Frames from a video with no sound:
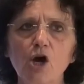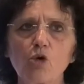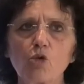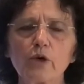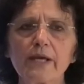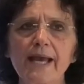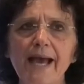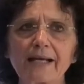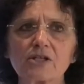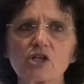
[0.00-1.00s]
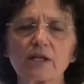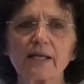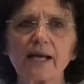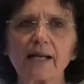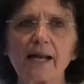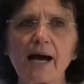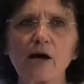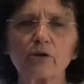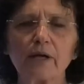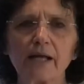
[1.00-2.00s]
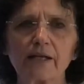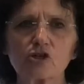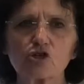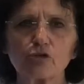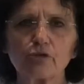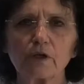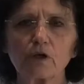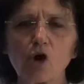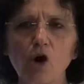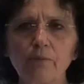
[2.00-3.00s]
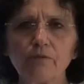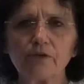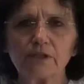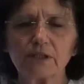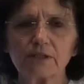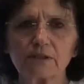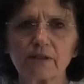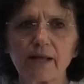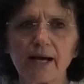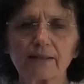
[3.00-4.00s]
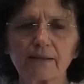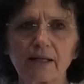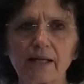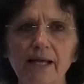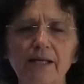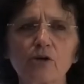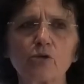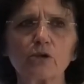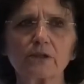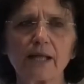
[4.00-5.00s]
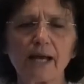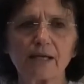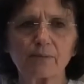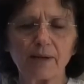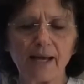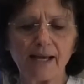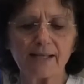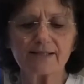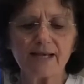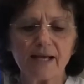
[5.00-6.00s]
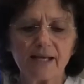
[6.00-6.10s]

we actually allow learners to feel confident that the learning will take place